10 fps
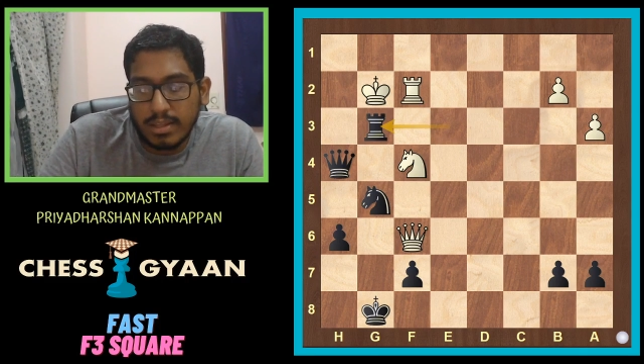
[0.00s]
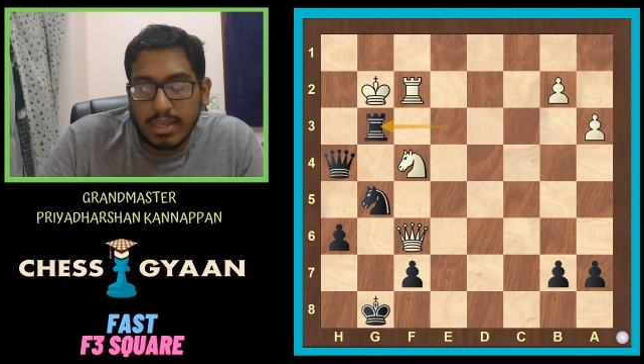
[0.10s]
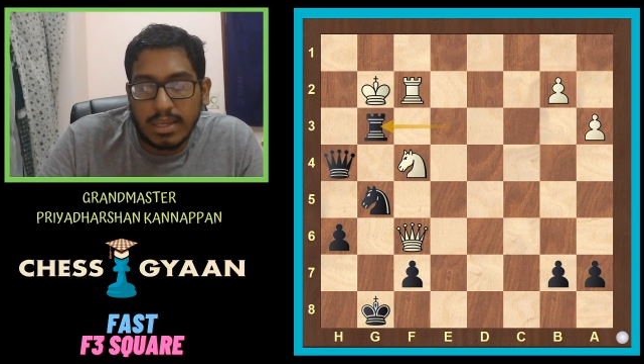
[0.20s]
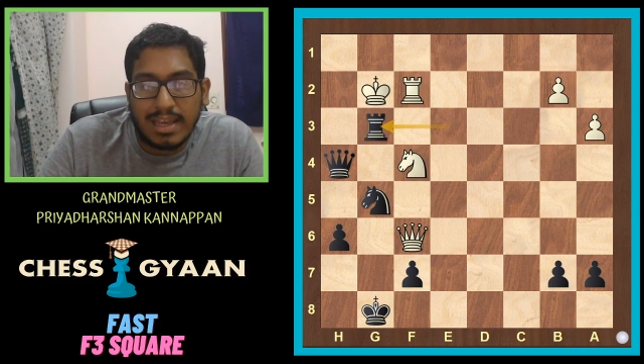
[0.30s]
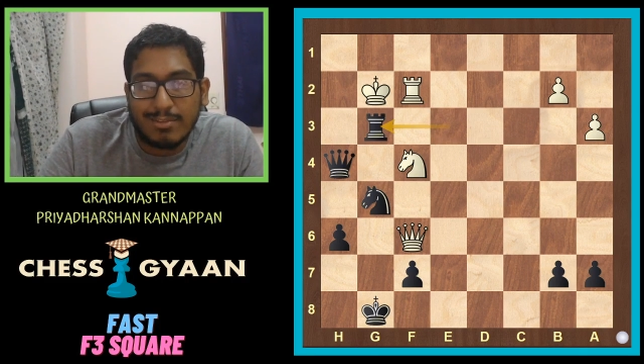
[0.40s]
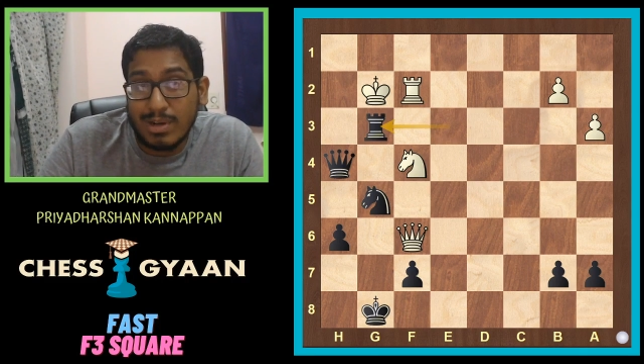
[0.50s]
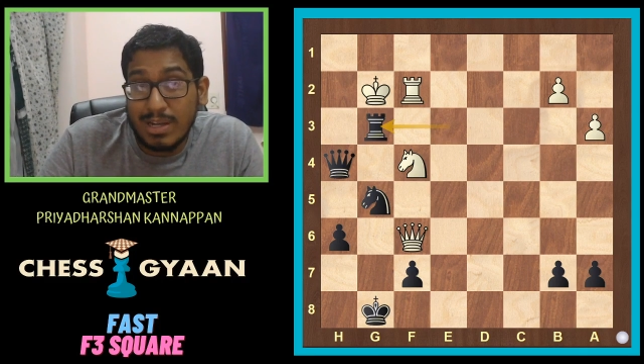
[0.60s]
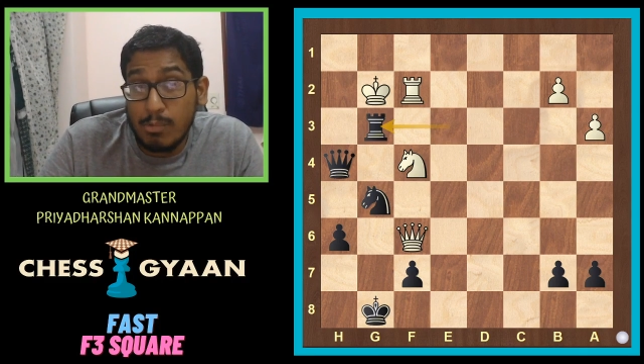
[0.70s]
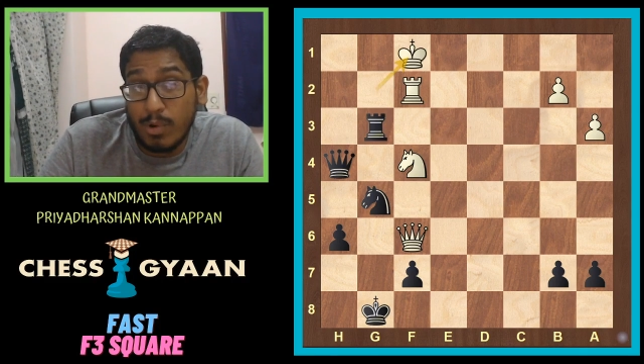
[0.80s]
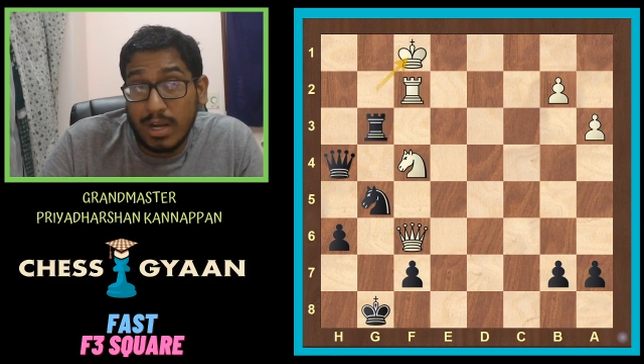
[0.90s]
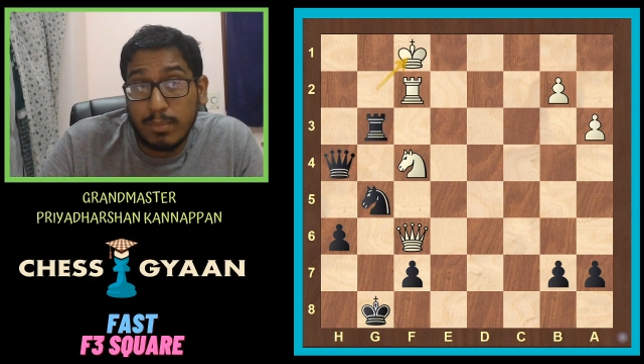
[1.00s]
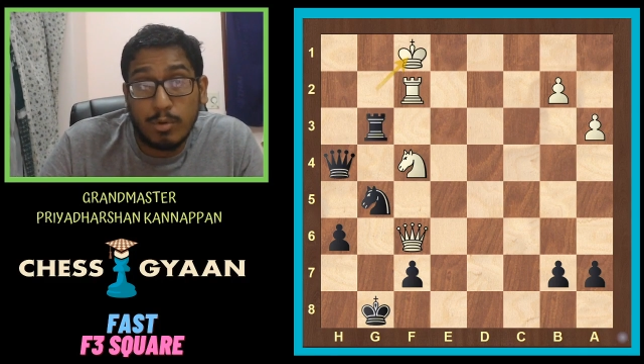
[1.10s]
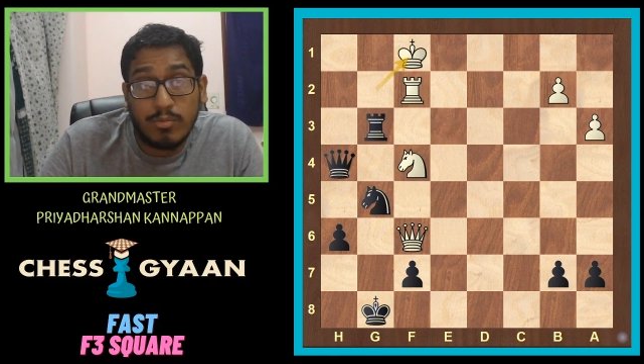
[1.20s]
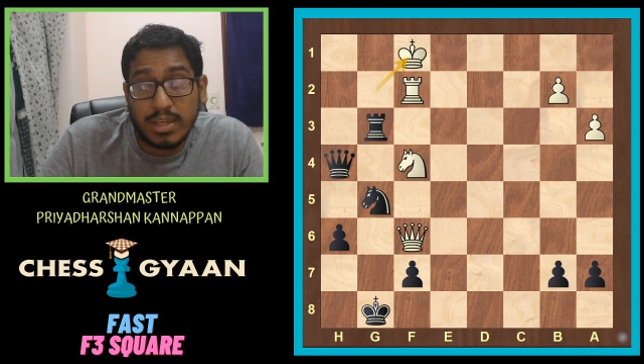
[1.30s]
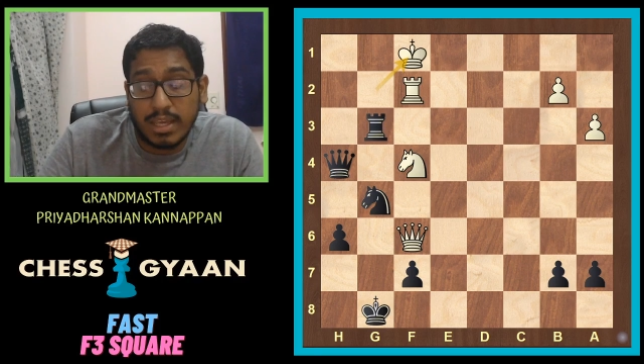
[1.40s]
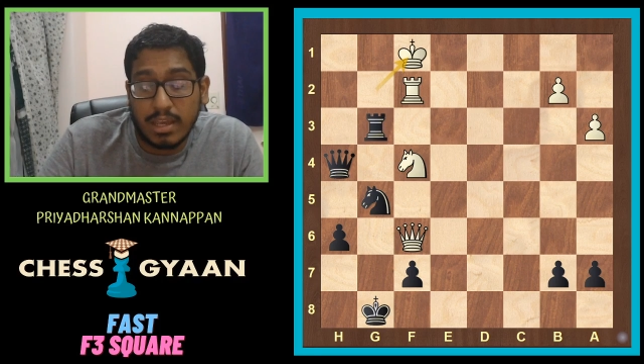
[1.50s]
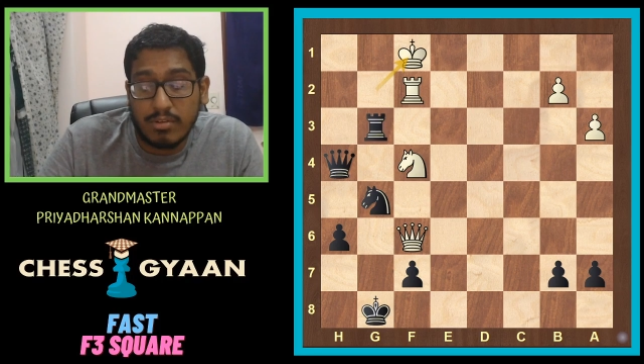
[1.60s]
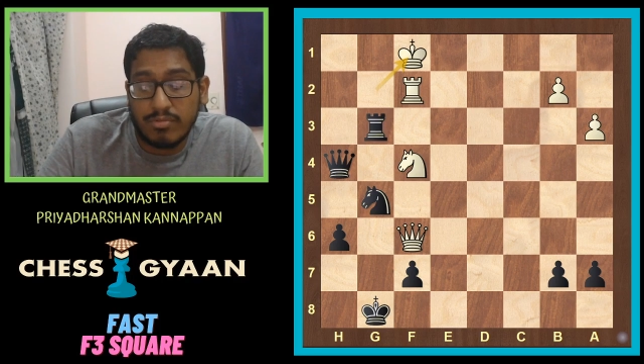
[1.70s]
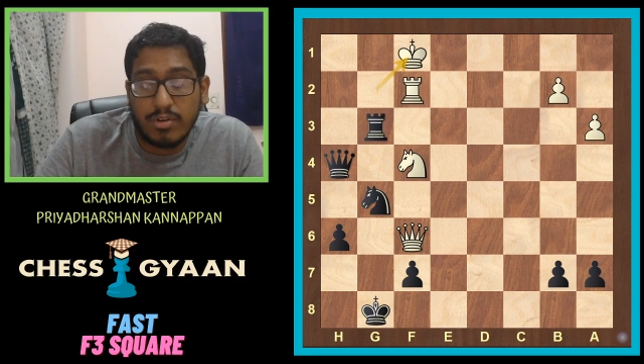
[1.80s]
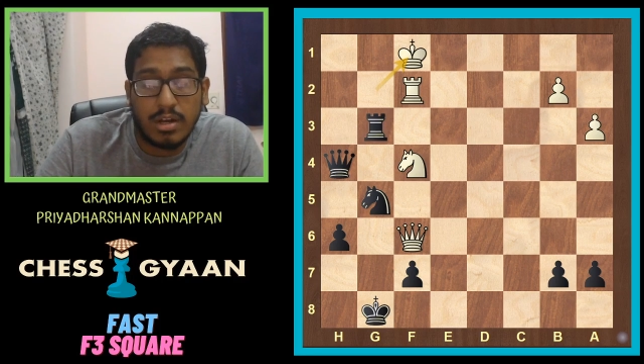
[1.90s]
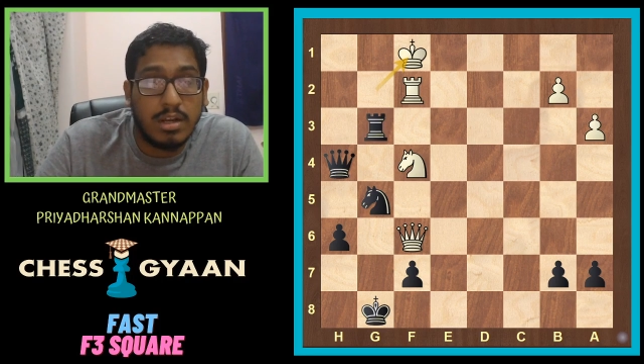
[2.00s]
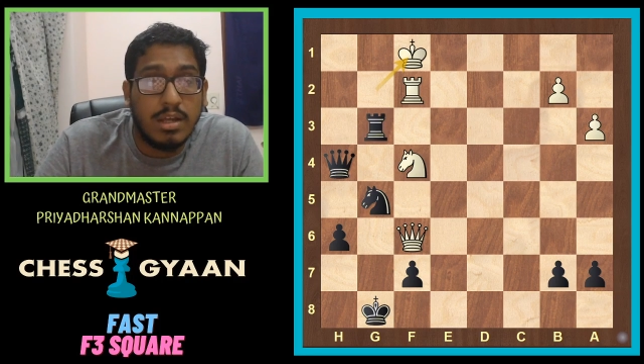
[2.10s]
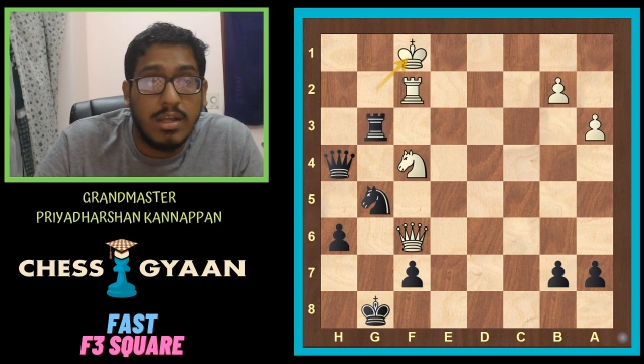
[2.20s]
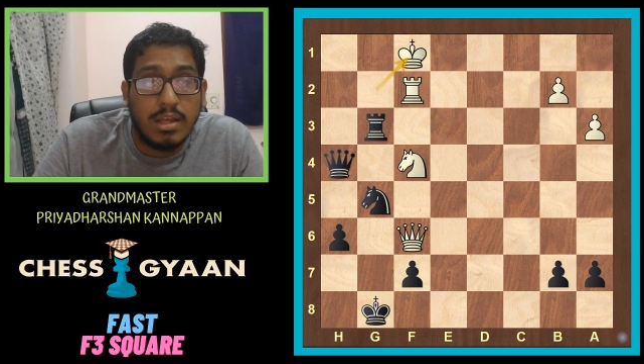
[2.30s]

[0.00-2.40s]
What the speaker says: The king has only one move, king f1.